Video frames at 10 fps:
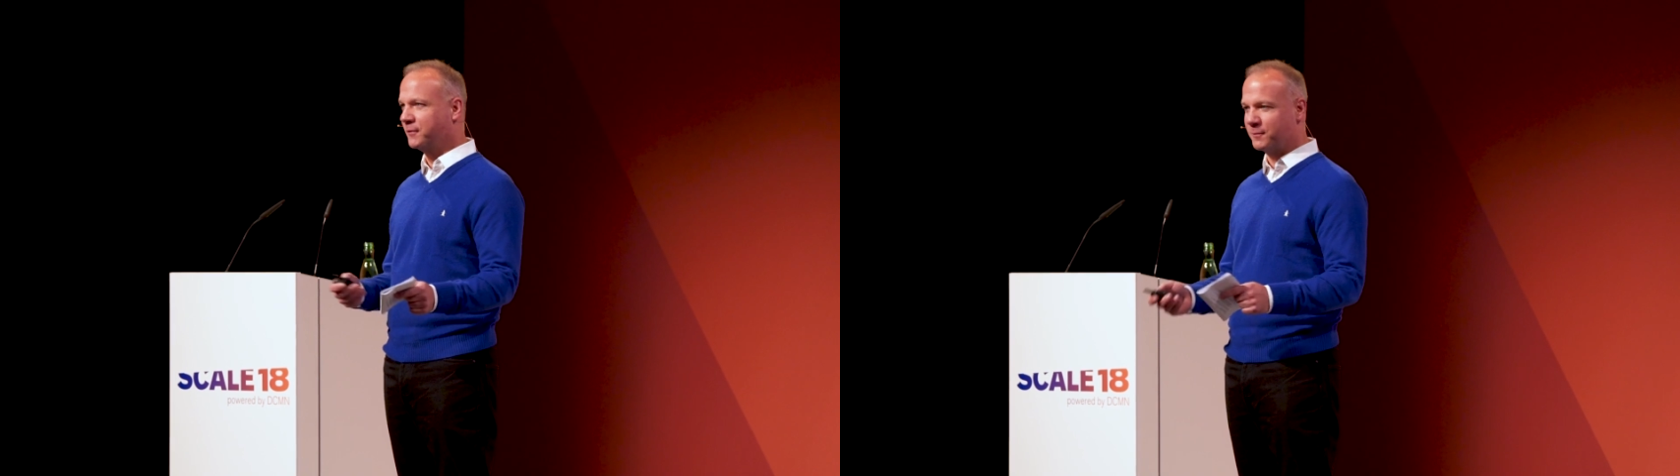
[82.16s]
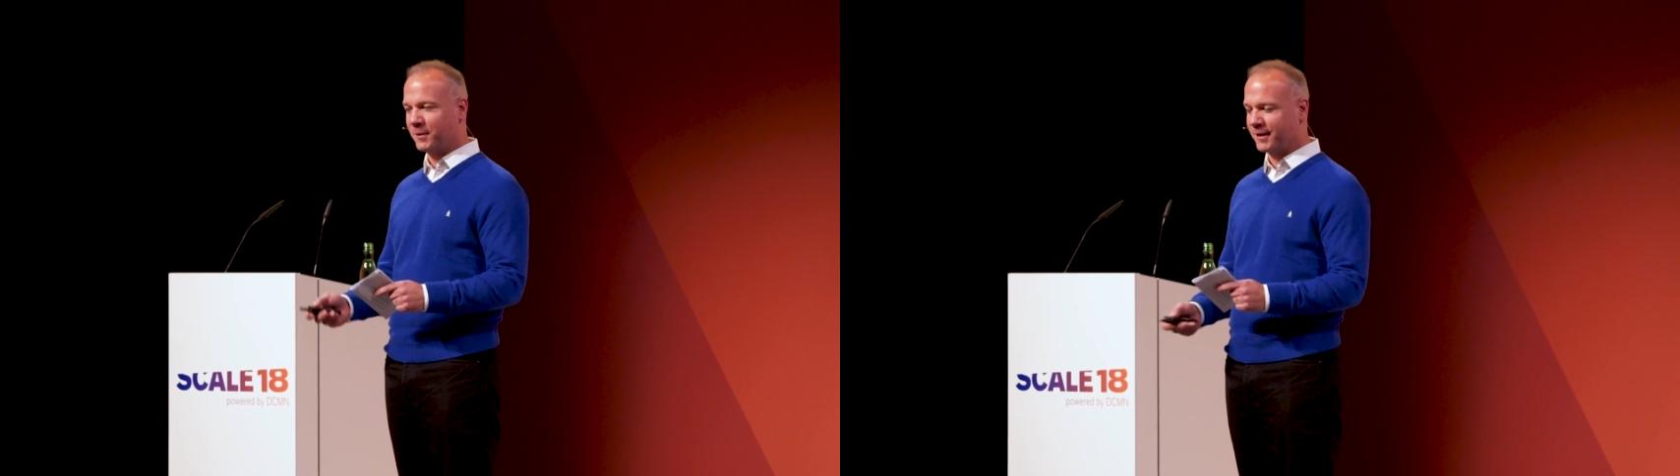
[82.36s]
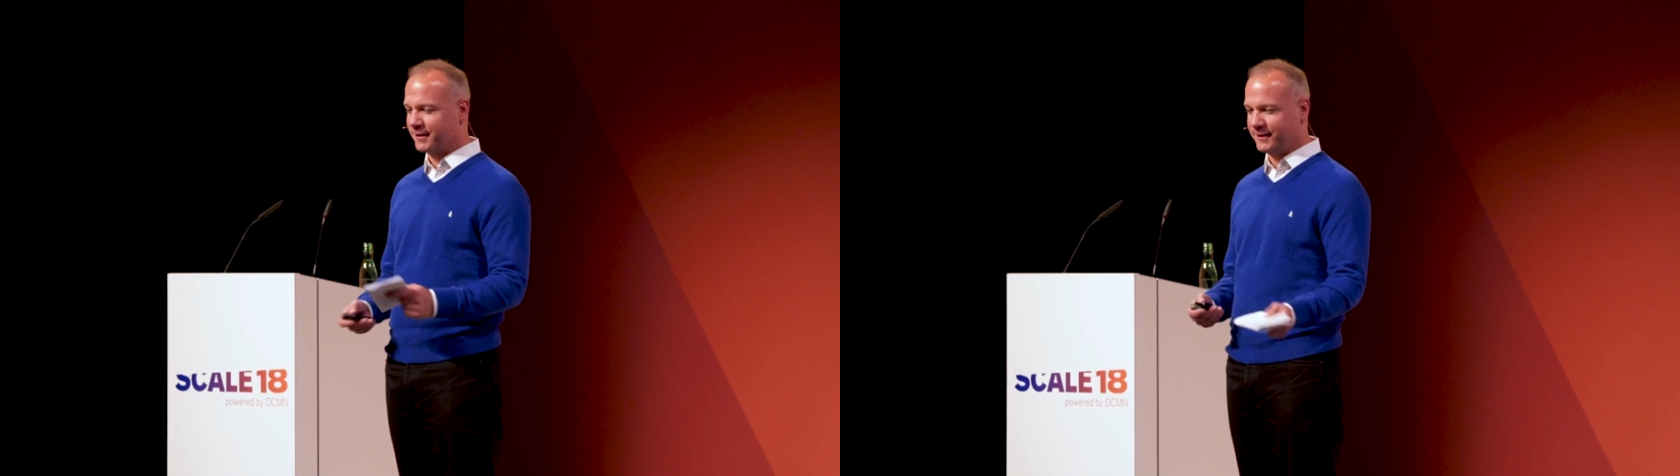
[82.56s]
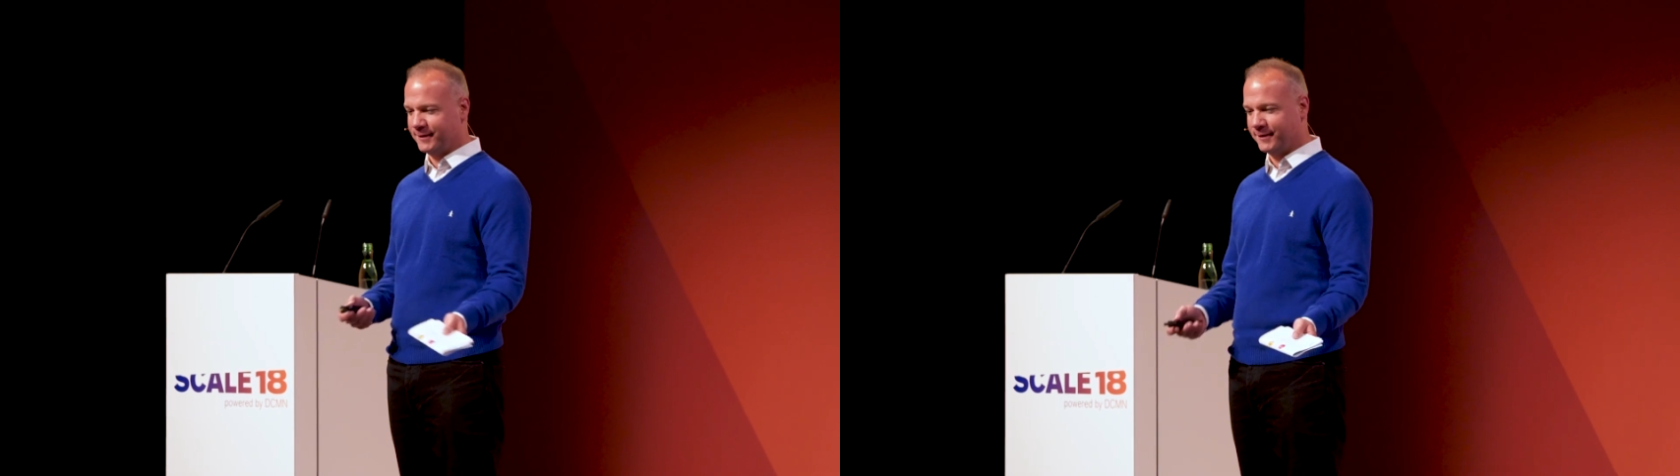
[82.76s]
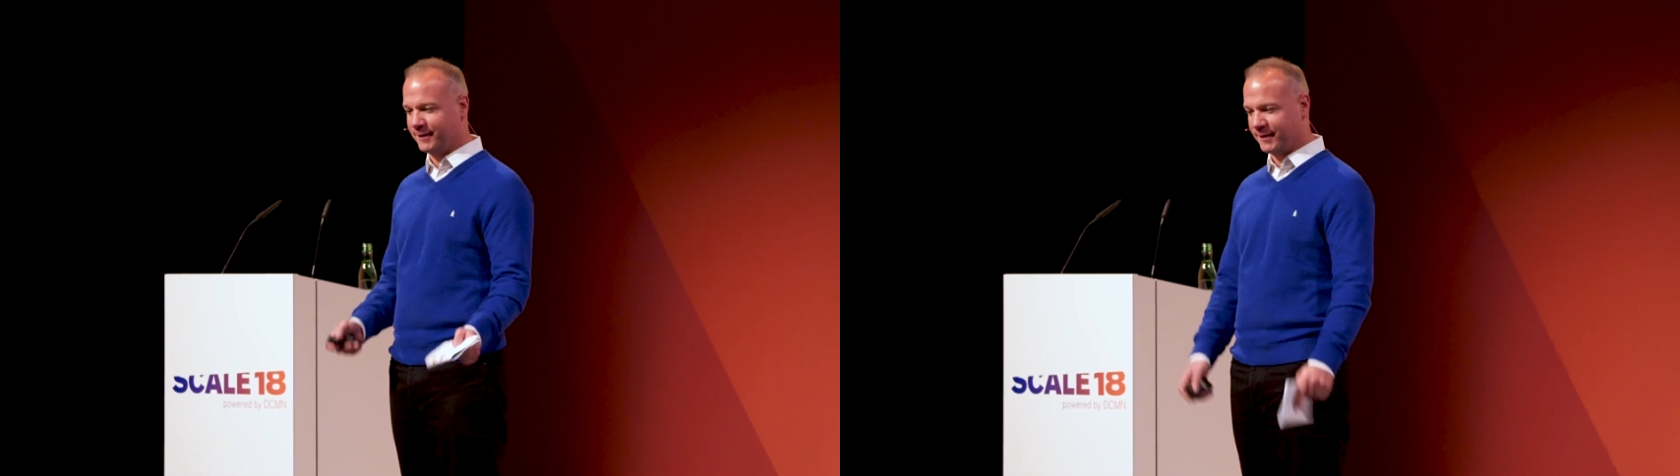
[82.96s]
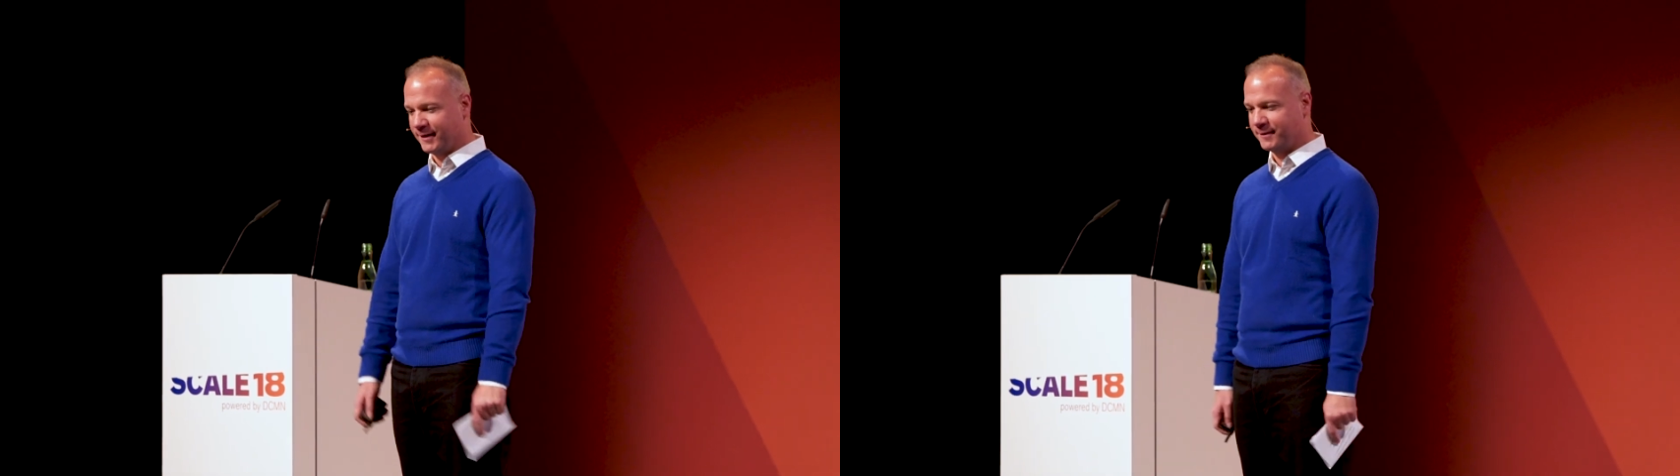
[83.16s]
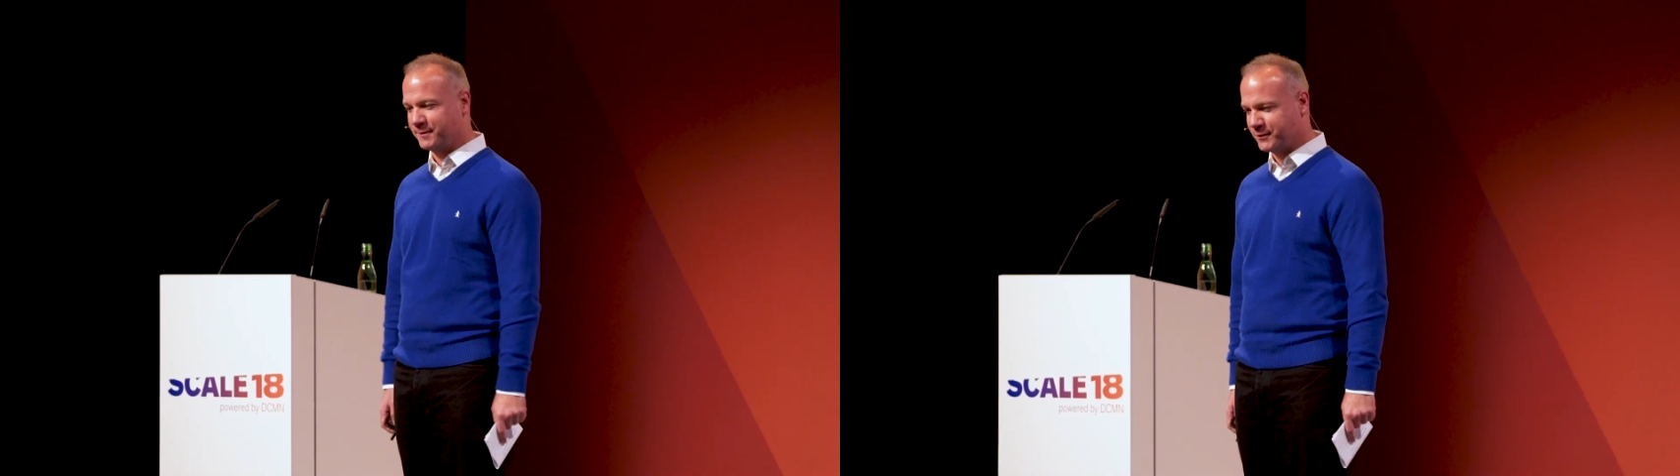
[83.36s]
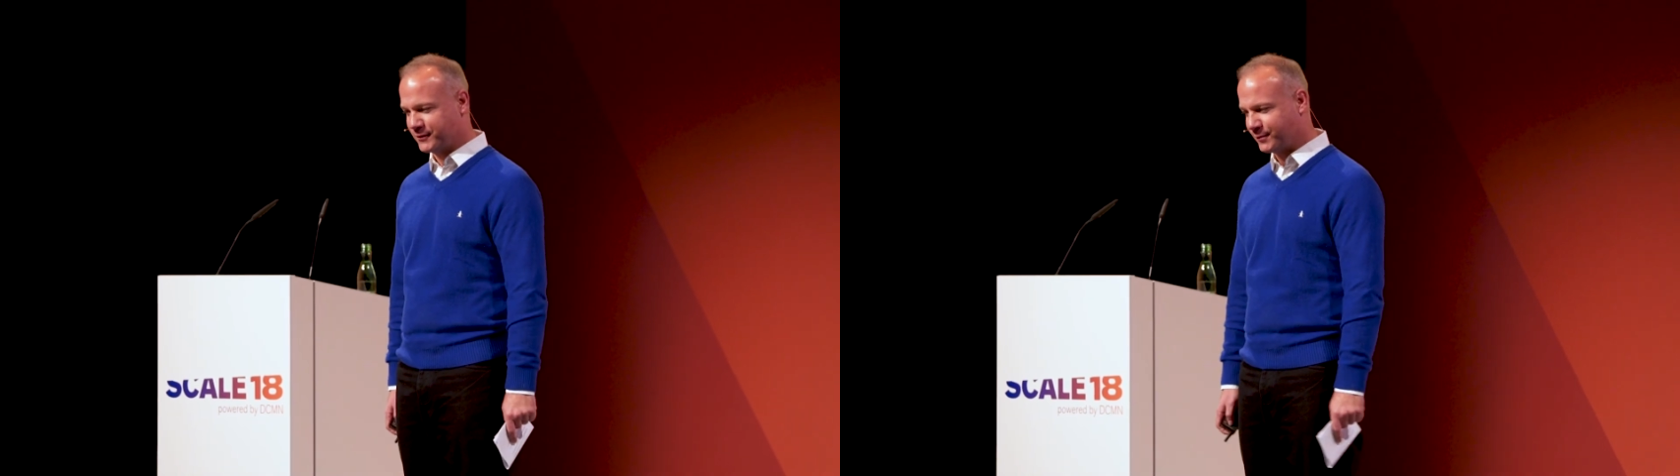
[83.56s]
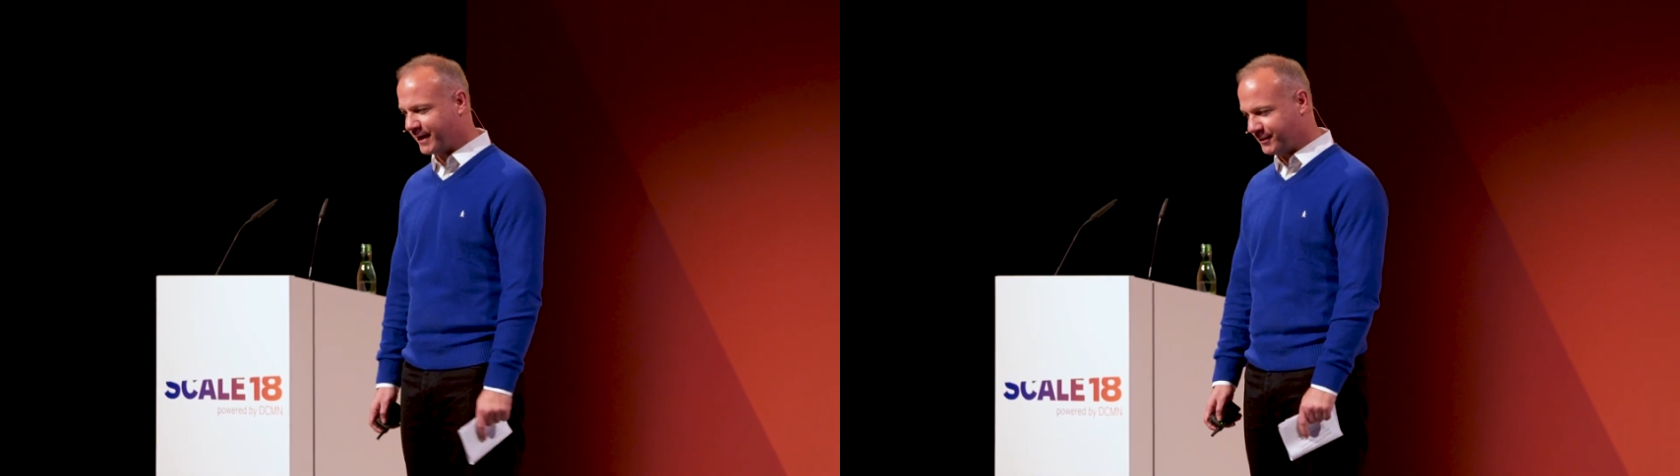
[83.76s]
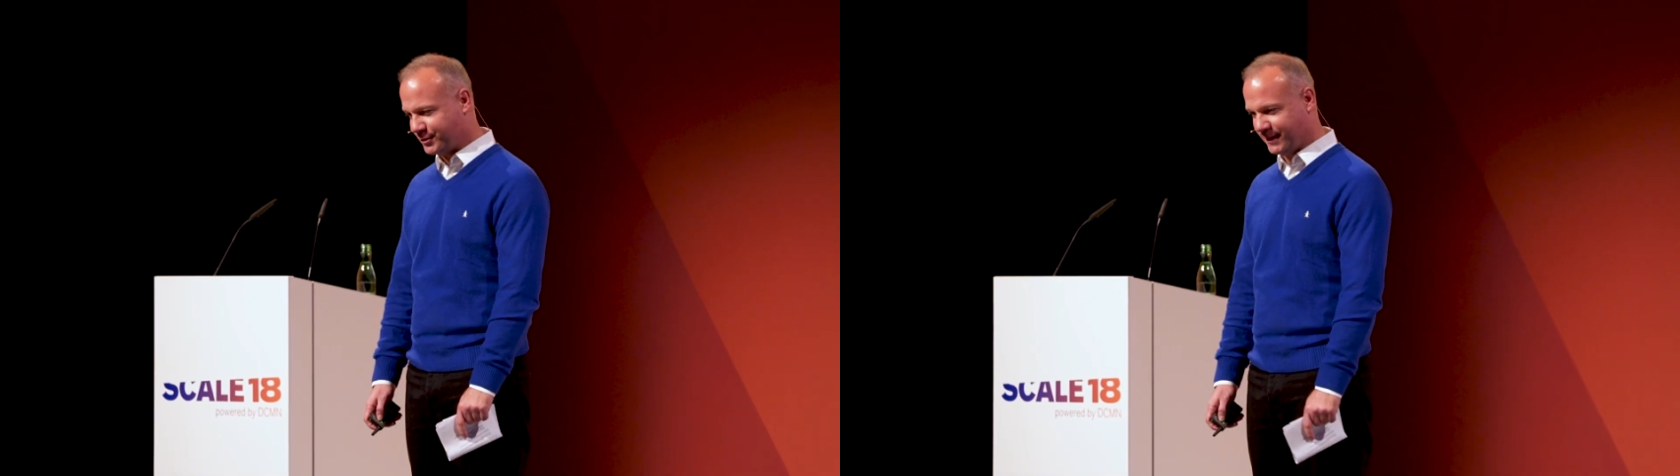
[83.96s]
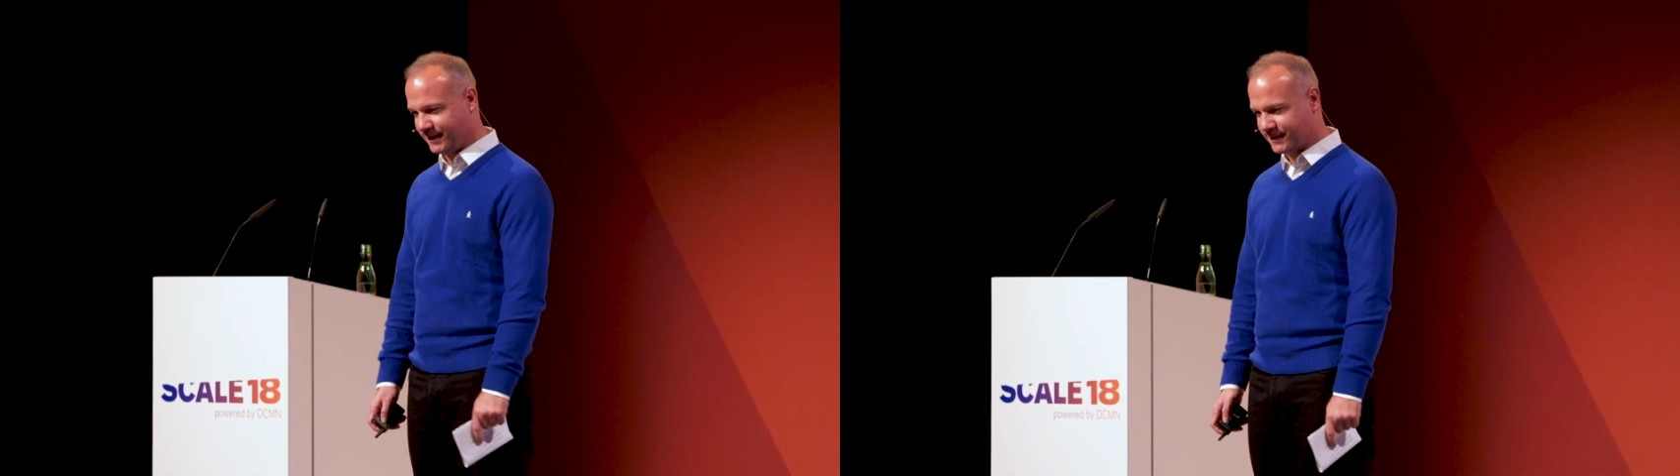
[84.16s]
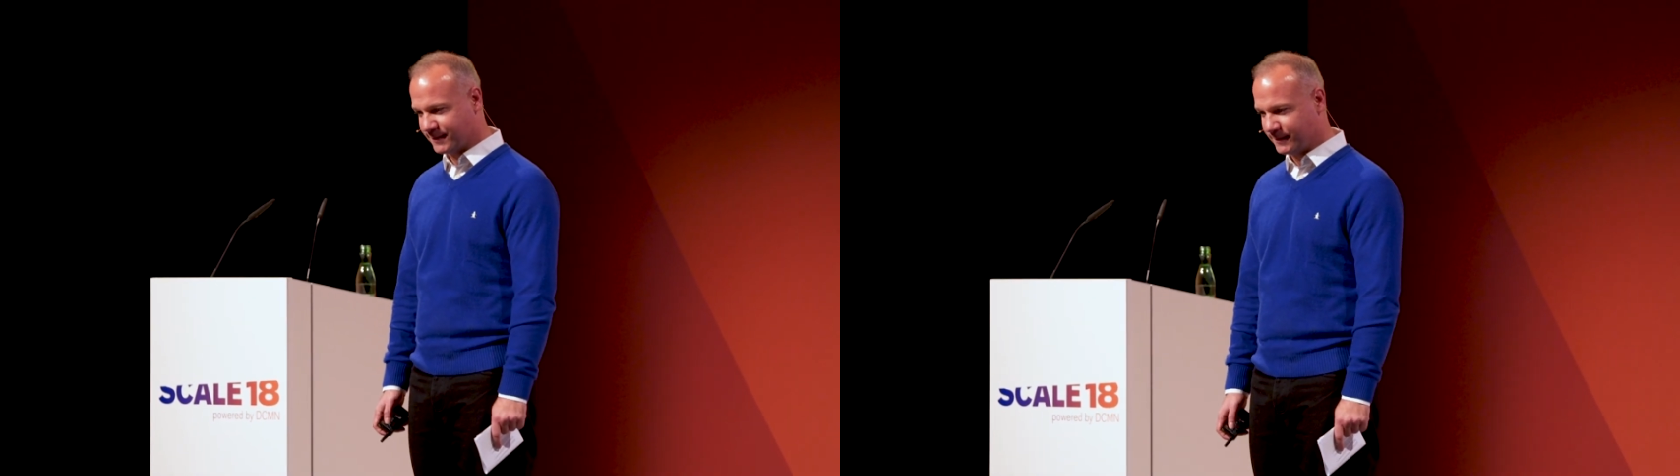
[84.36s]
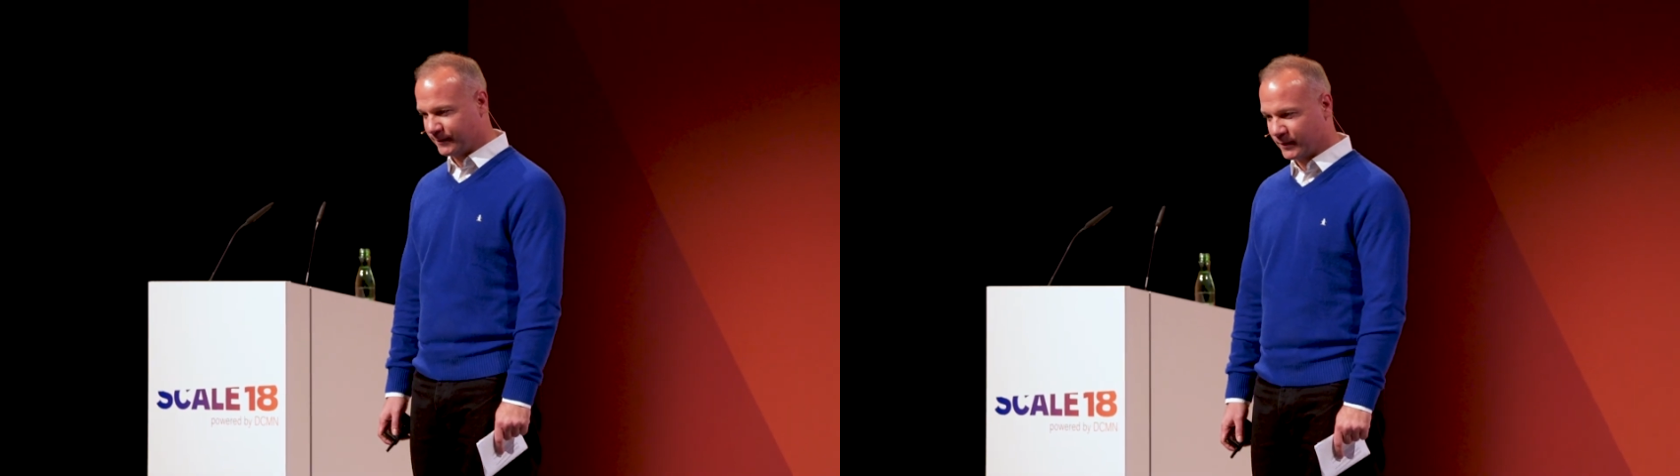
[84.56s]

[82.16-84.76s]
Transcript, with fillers: of marketing uh, strategies.